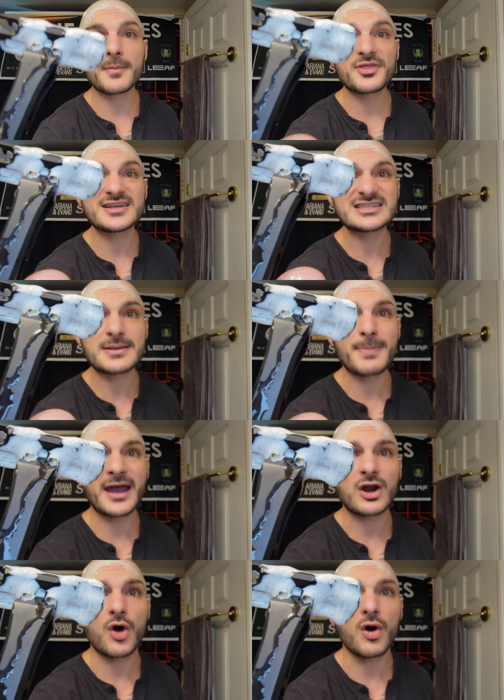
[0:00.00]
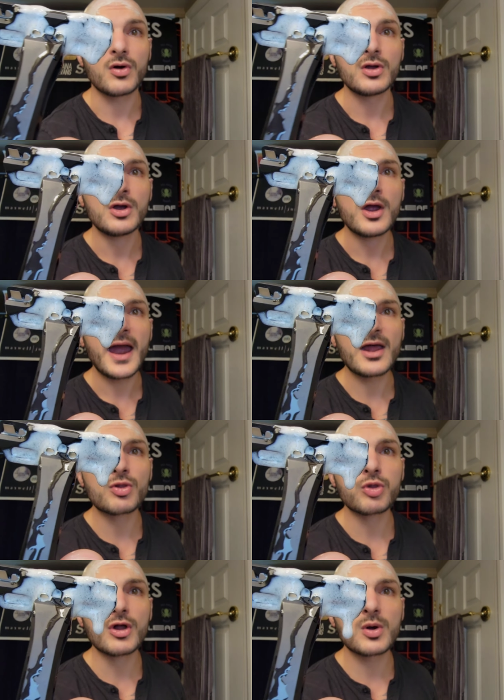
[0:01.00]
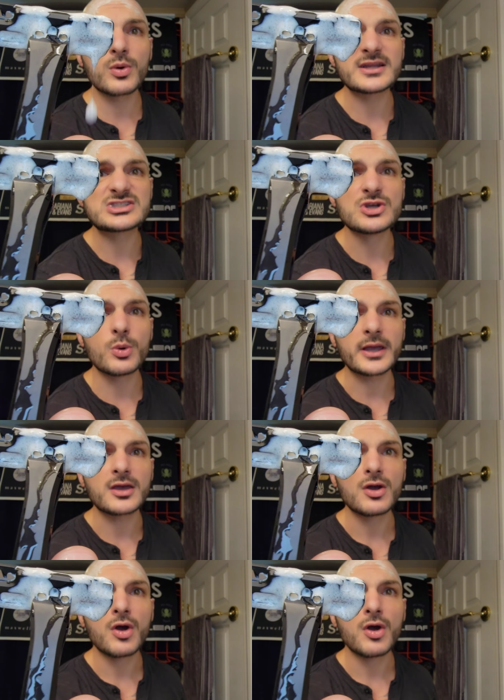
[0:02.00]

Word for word: but this isn't bad at all. And look what it's doing.